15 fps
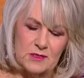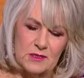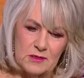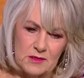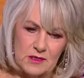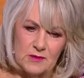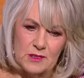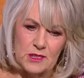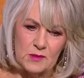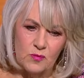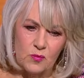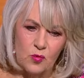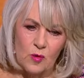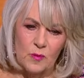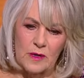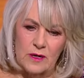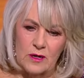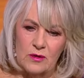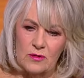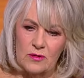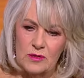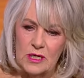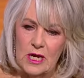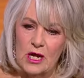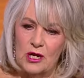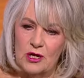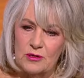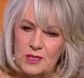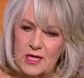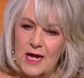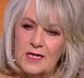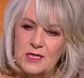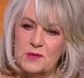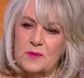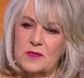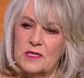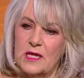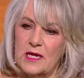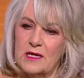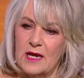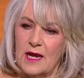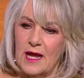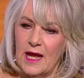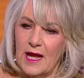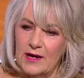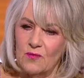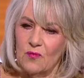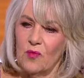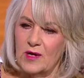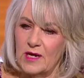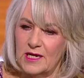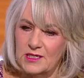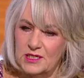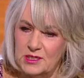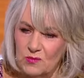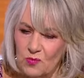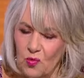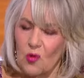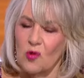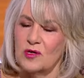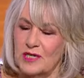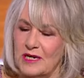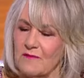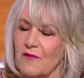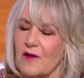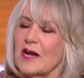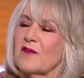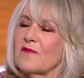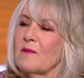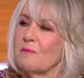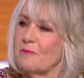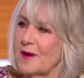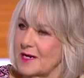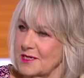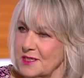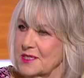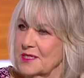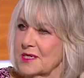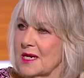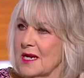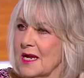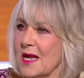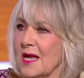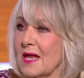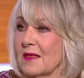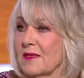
was, right. this, there was this woman whose whose husband had had had walked in front of a I bus. Know. And all true.